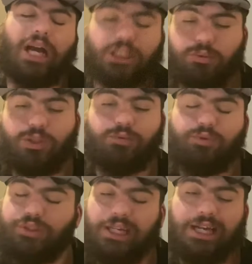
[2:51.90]
what you're
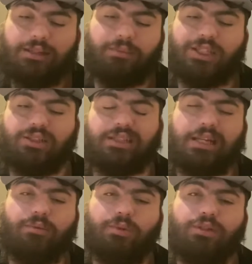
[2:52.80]
signing, because
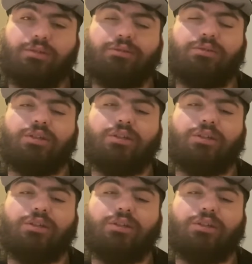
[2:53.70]
they will